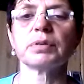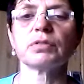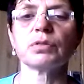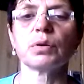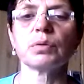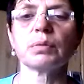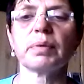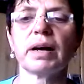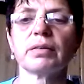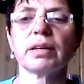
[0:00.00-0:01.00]
Tapered
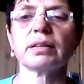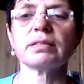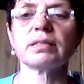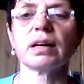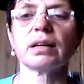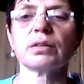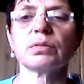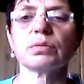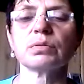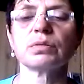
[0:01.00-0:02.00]
roller bearings
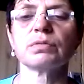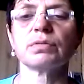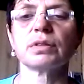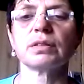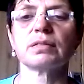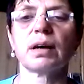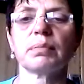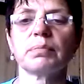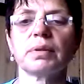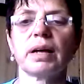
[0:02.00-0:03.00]
are used, for
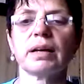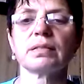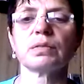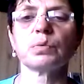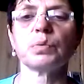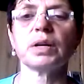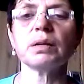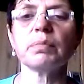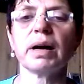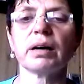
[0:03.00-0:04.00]
example, as
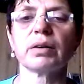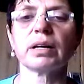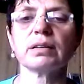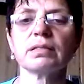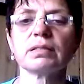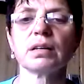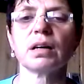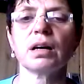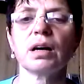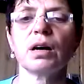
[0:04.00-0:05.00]
the wheel
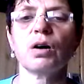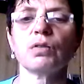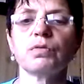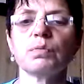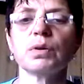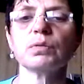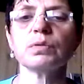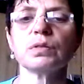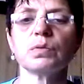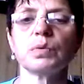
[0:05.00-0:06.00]
bearings of
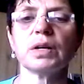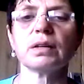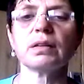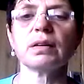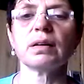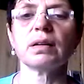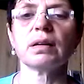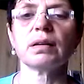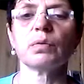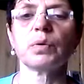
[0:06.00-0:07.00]
most
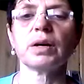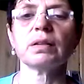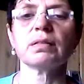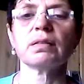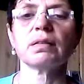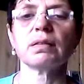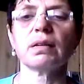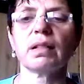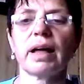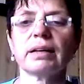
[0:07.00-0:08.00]
wheeled
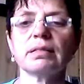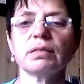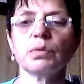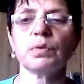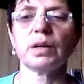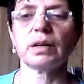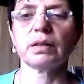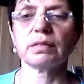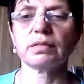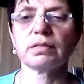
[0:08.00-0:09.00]
land
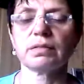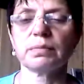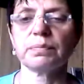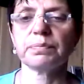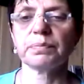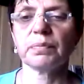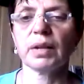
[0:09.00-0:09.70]
vehicles.